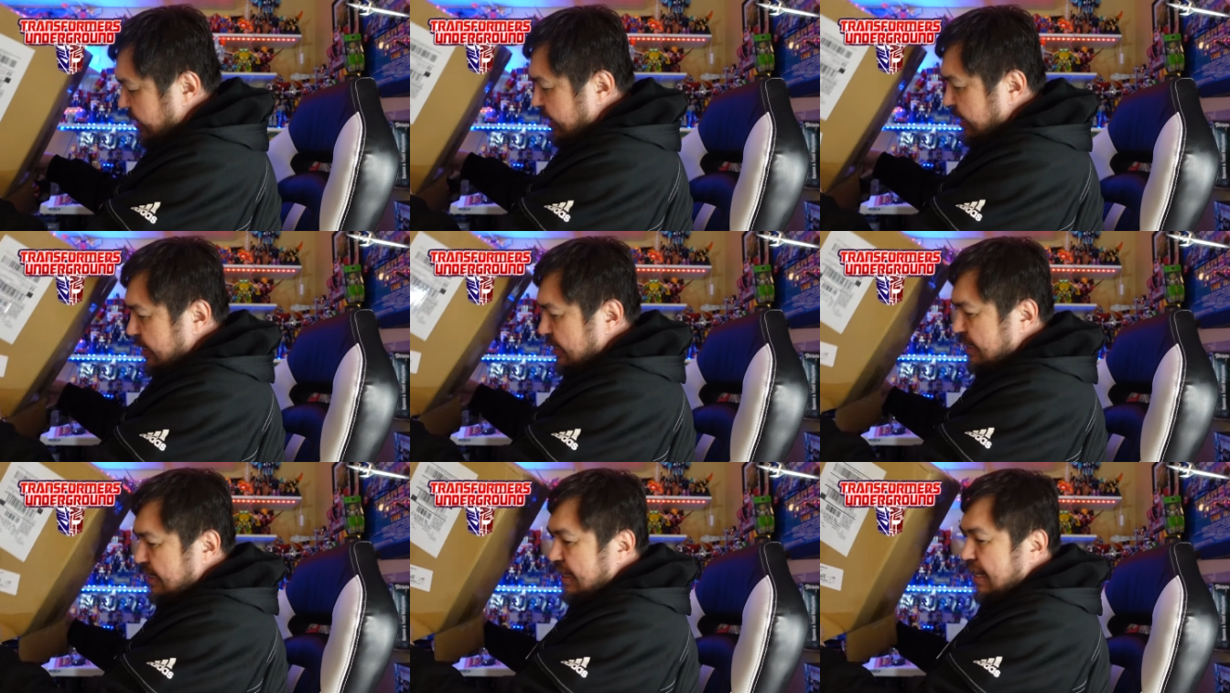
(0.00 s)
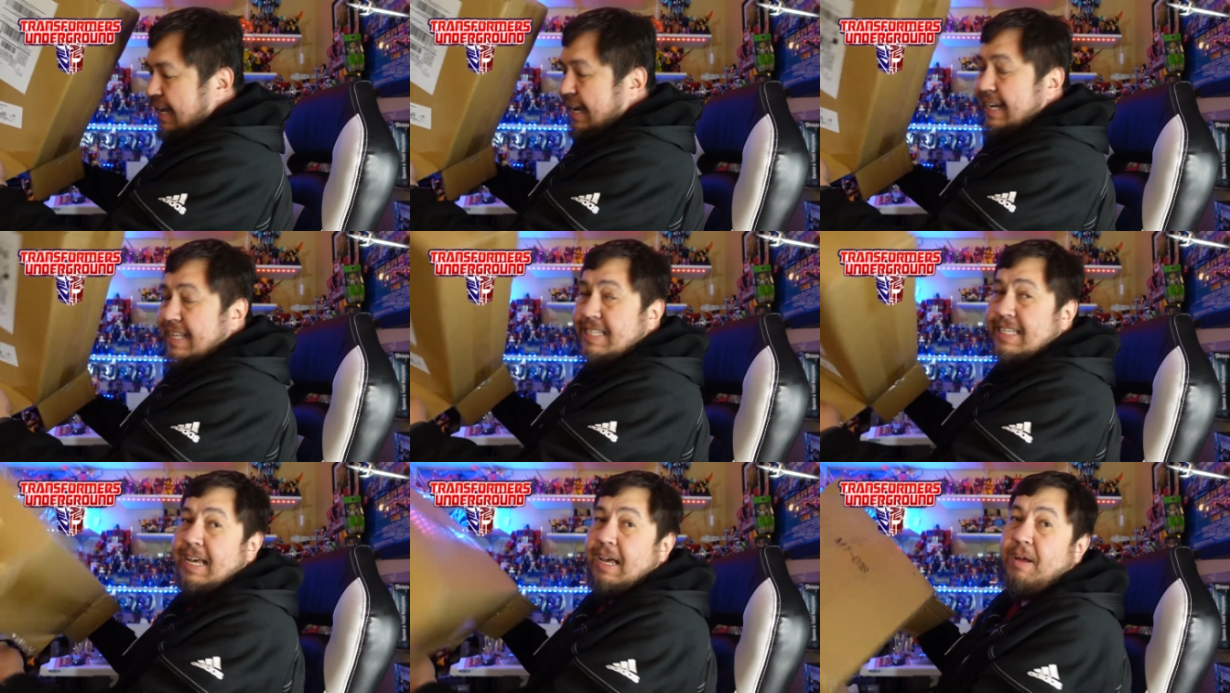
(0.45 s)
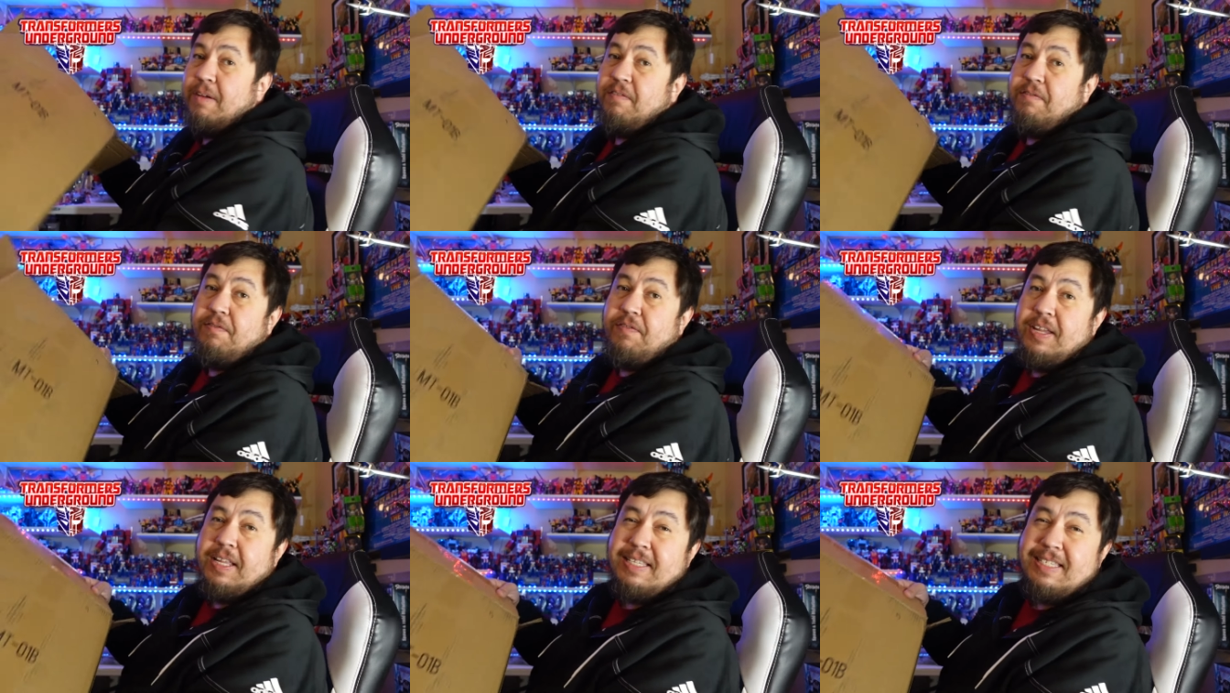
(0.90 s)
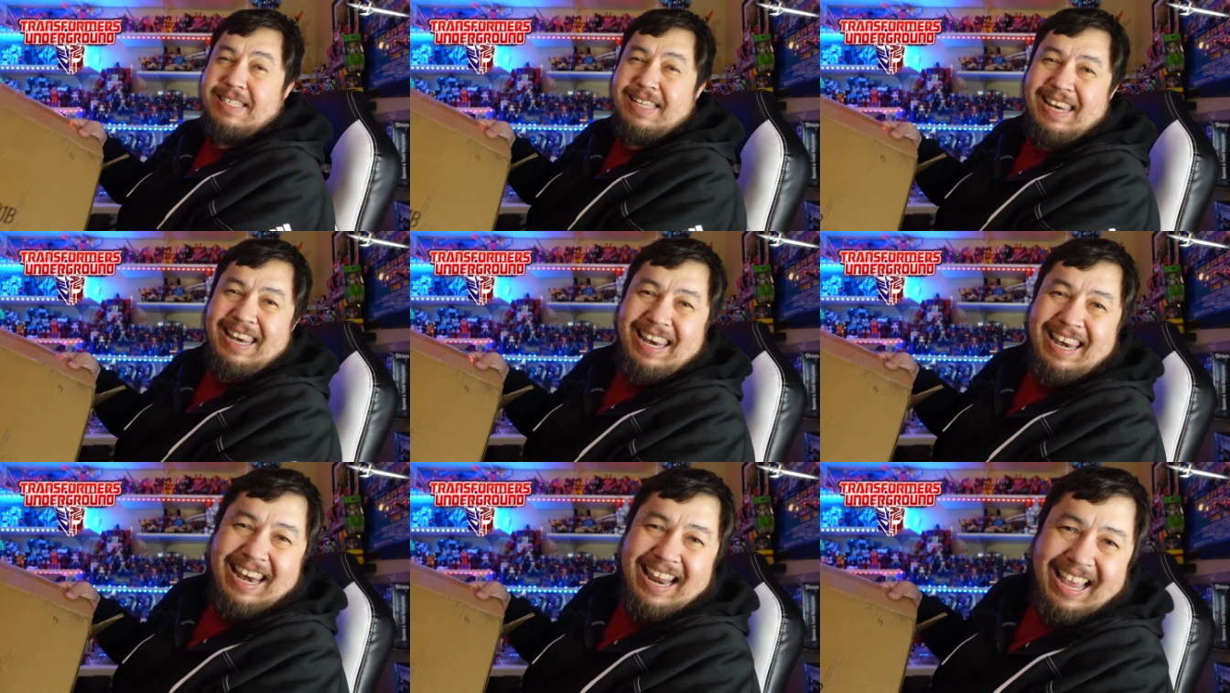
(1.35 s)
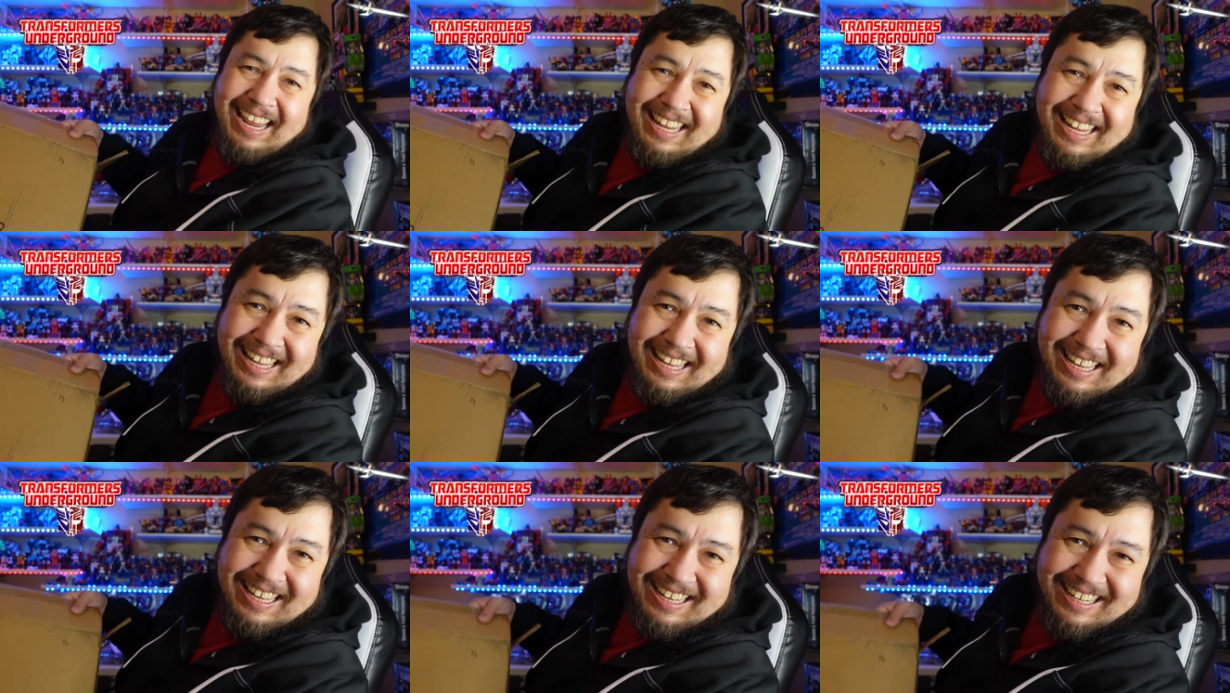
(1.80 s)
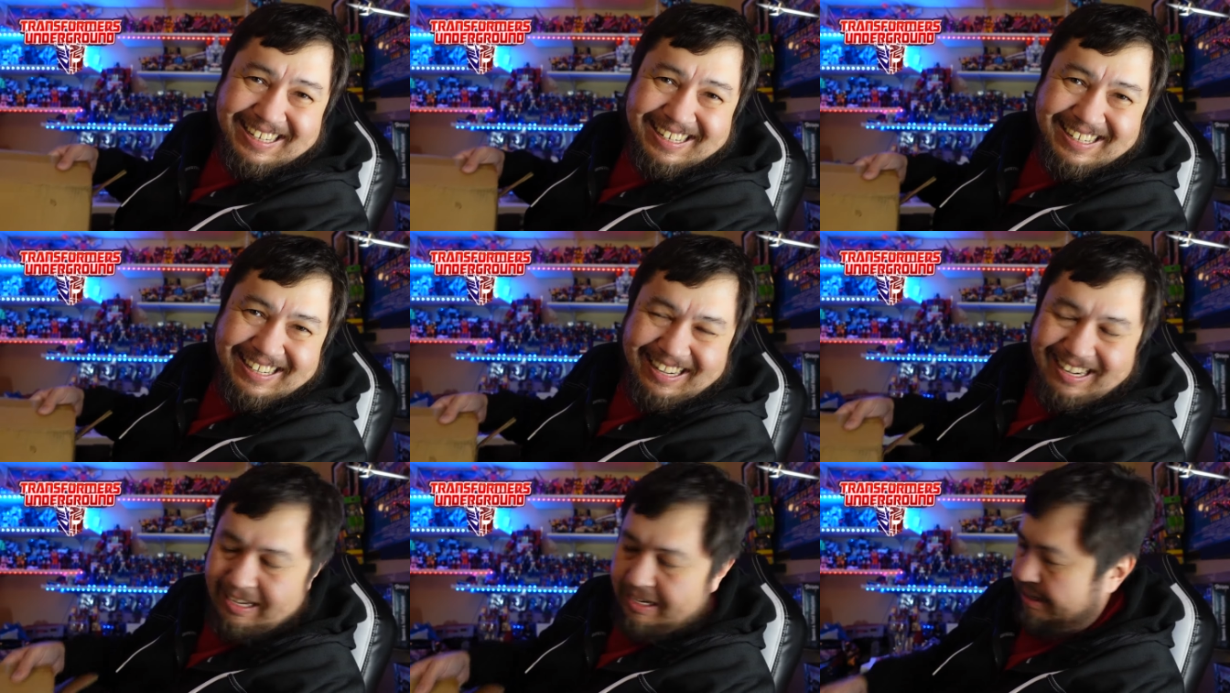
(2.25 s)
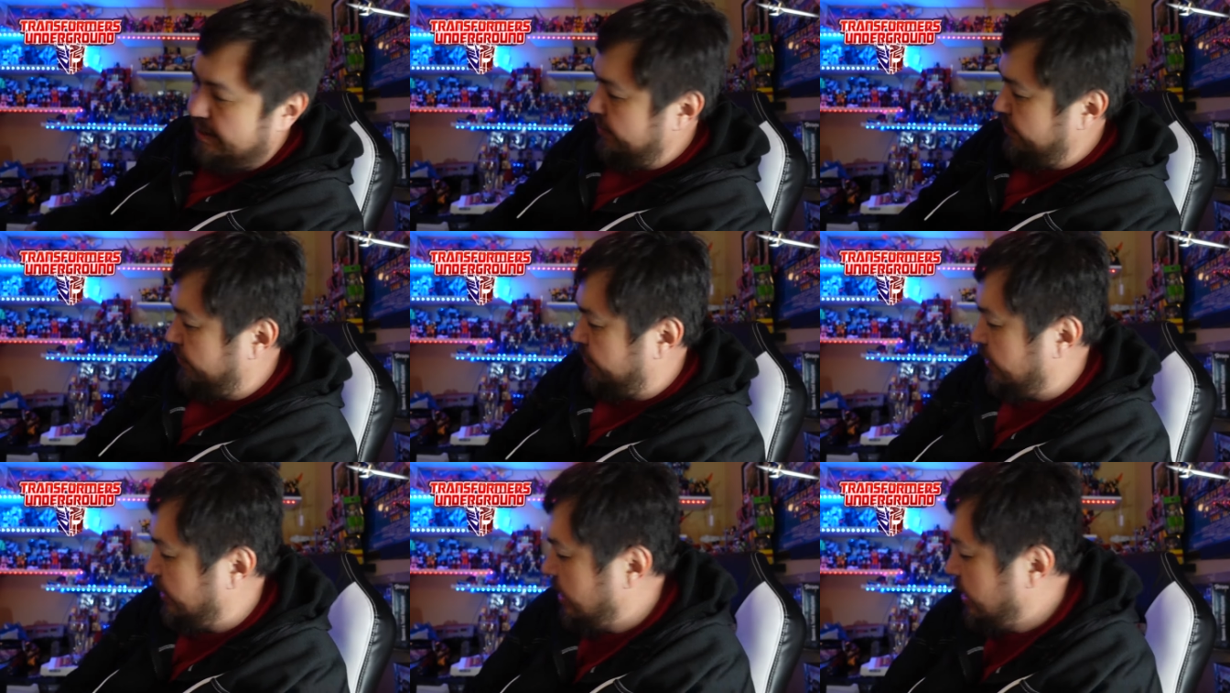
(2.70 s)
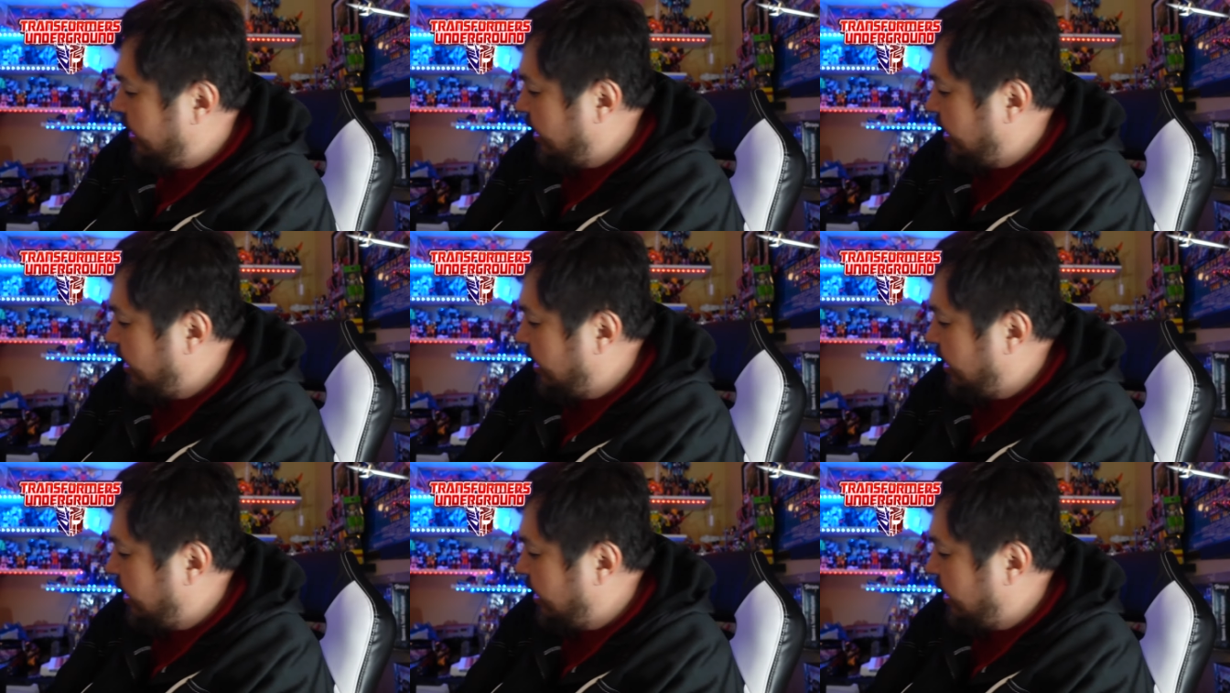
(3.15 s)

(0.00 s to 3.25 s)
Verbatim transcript: Slides out, fits like a glove.